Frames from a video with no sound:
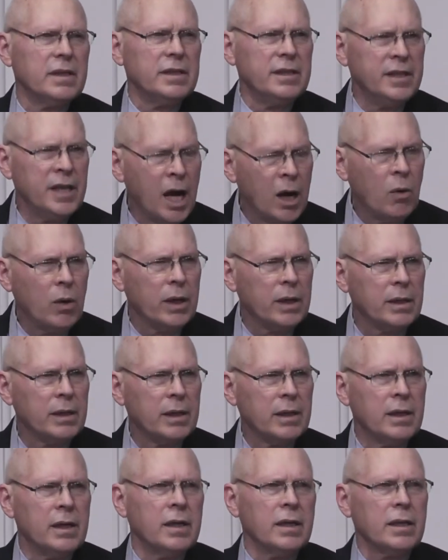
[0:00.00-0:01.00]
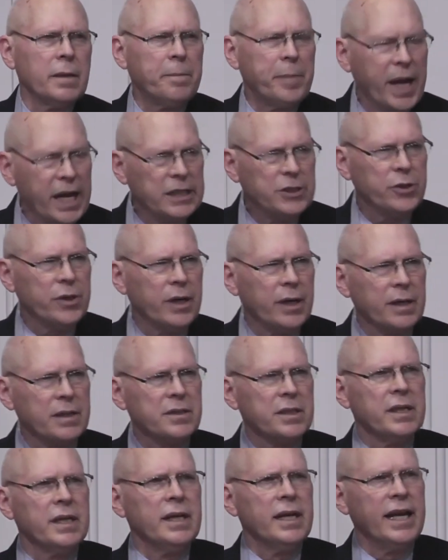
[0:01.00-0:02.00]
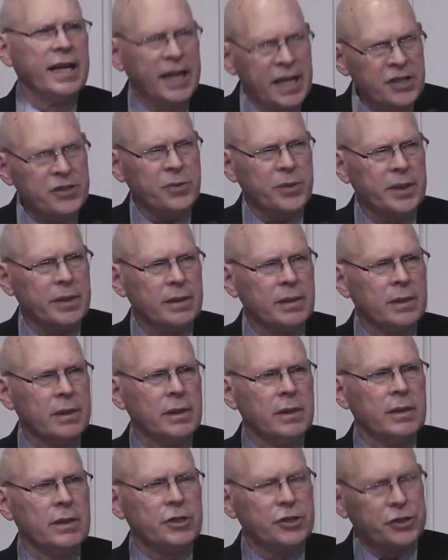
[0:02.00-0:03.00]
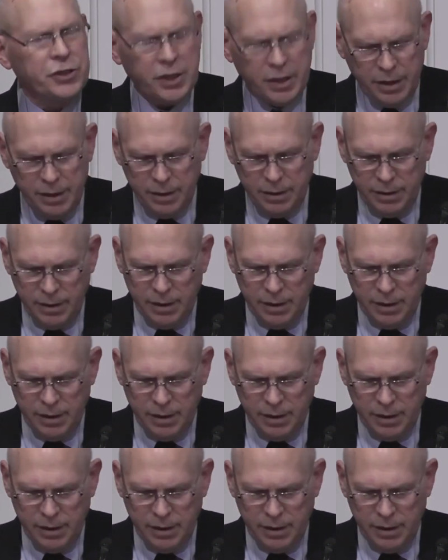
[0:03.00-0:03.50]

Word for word: Noah, the patriarchs, and Israel should